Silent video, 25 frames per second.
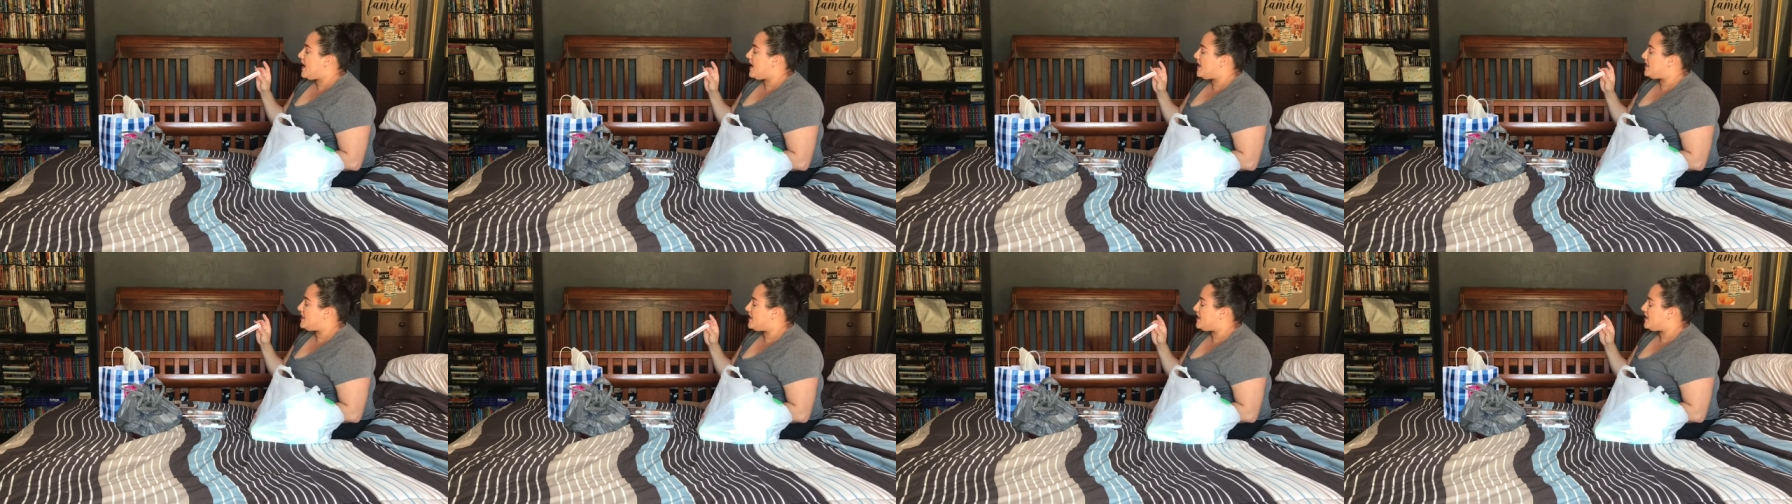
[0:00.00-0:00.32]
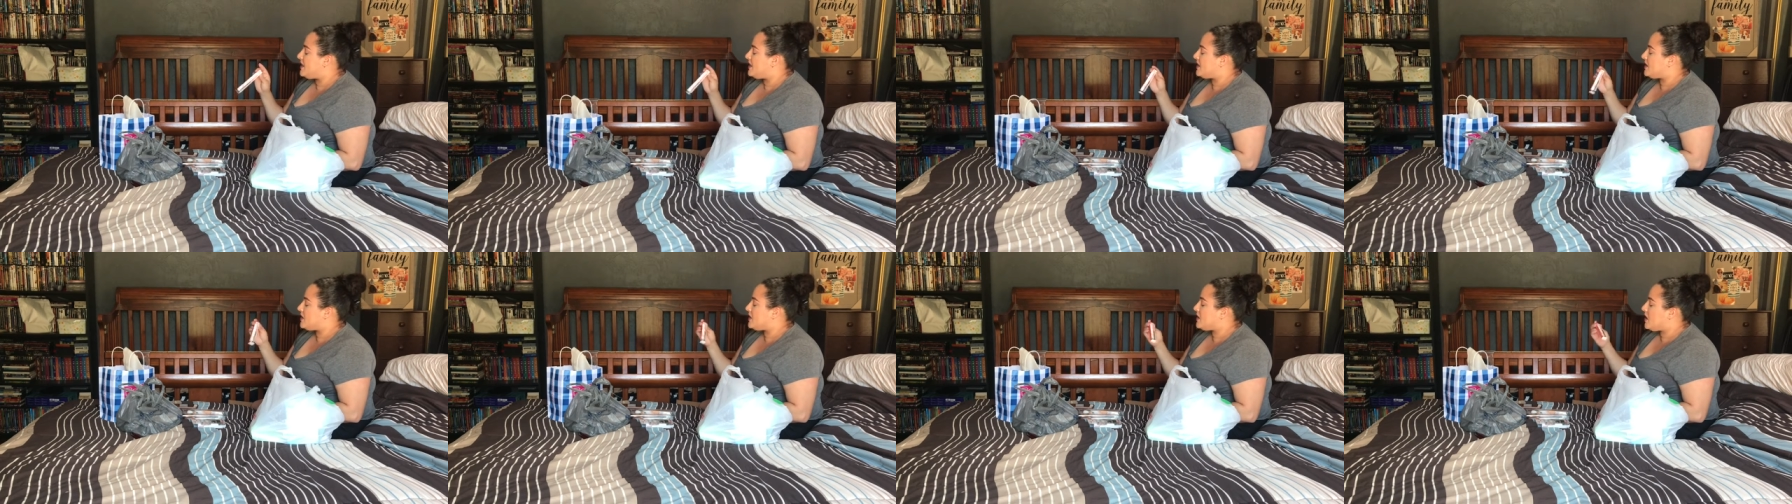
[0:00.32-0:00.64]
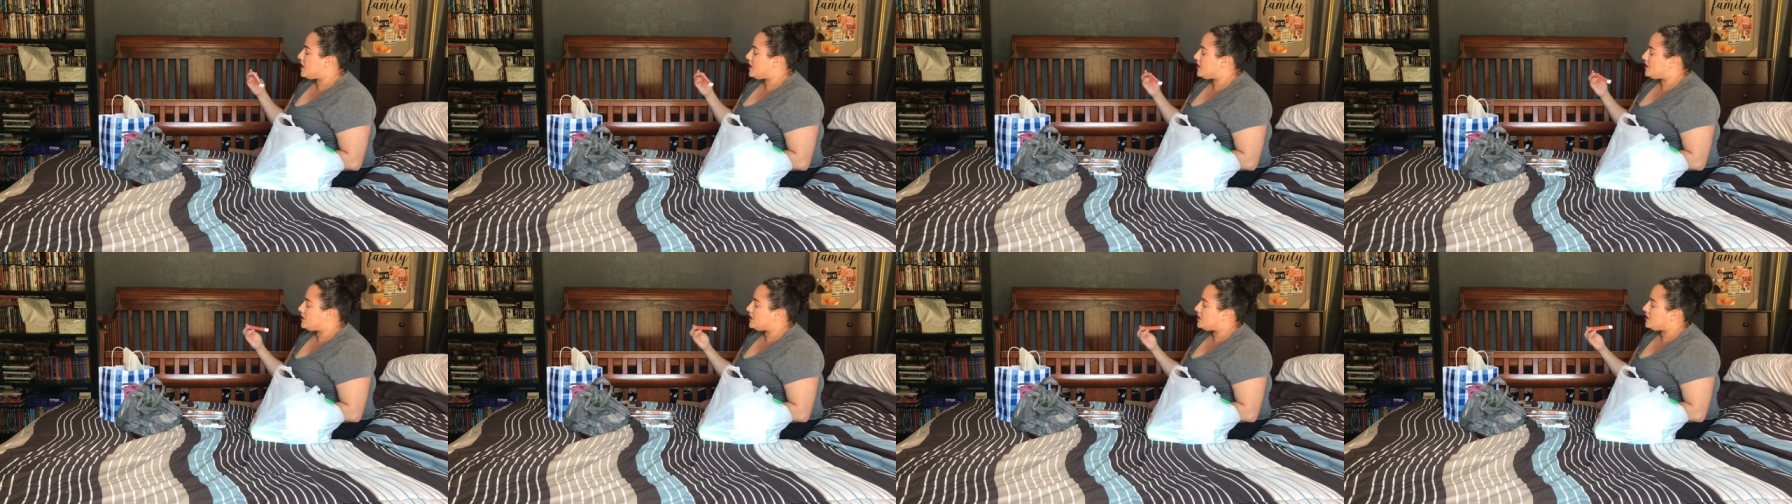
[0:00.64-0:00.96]
And then the
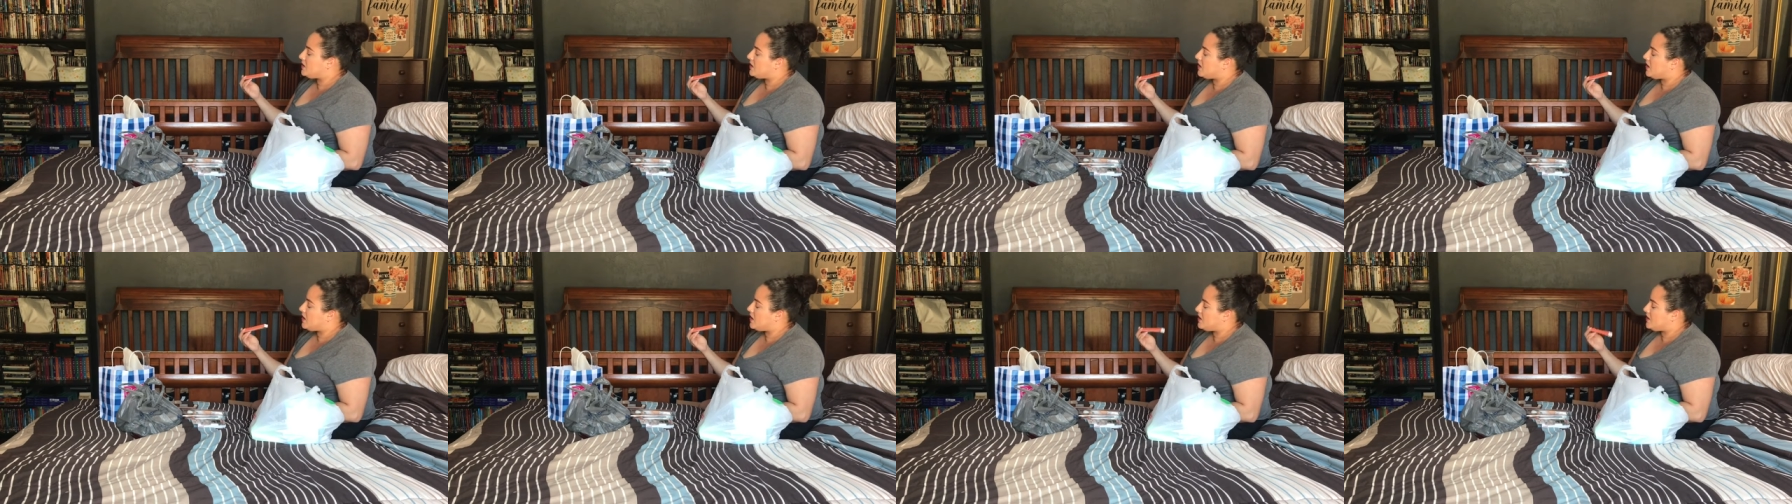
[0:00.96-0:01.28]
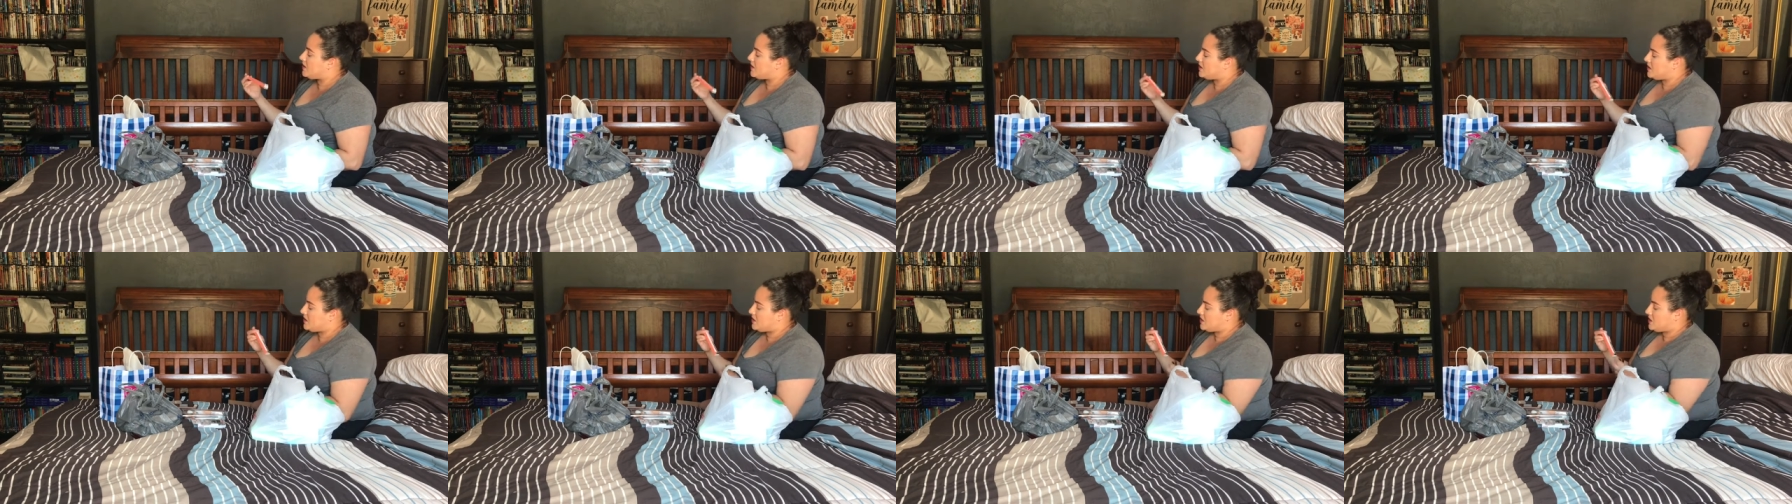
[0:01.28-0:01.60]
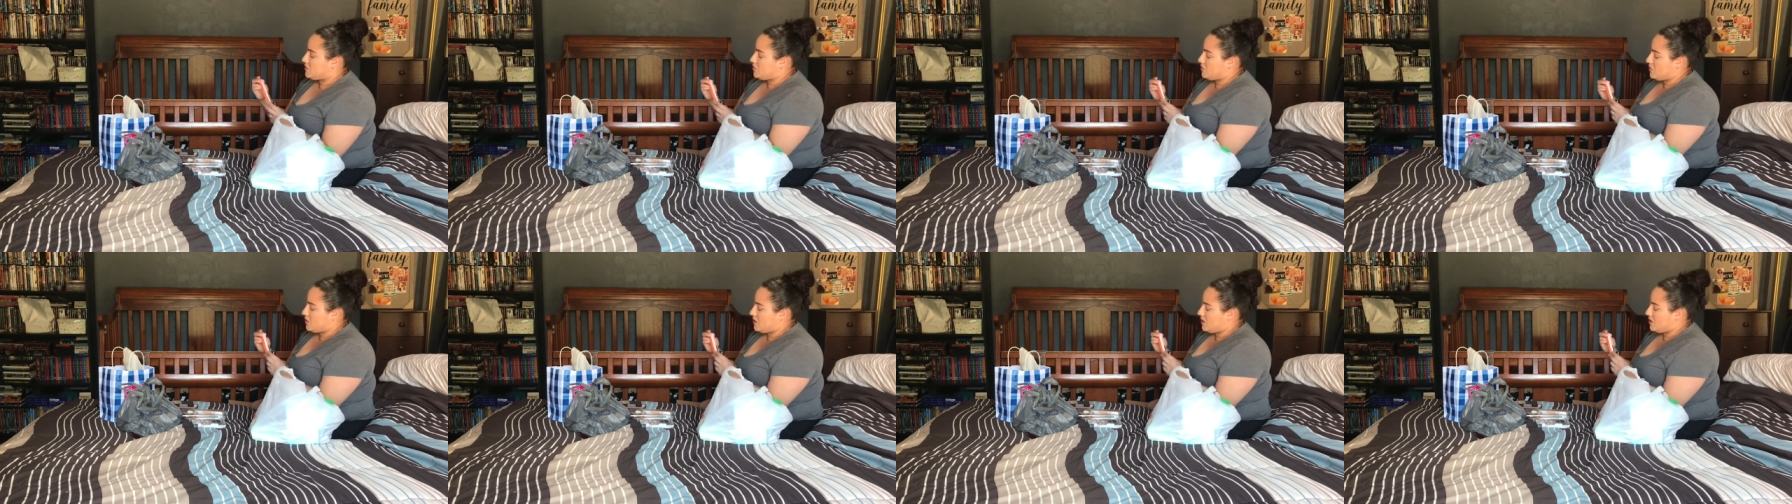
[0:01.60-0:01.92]
color on
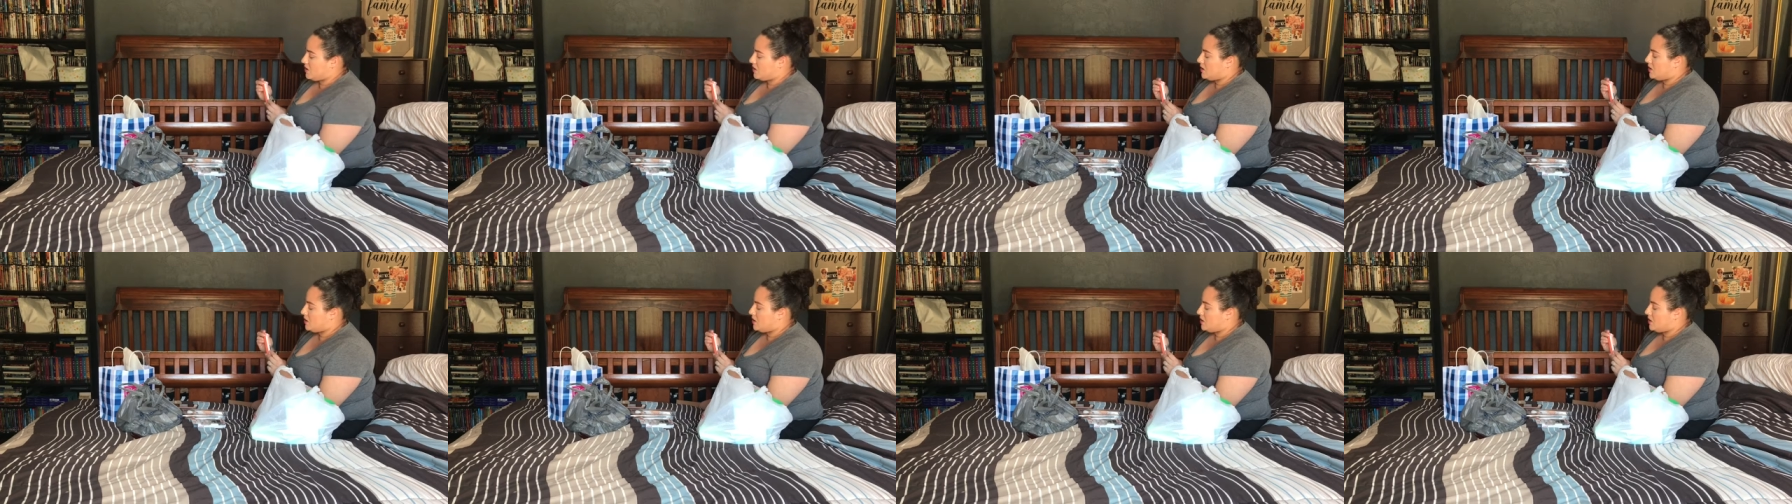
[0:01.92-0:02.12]
this one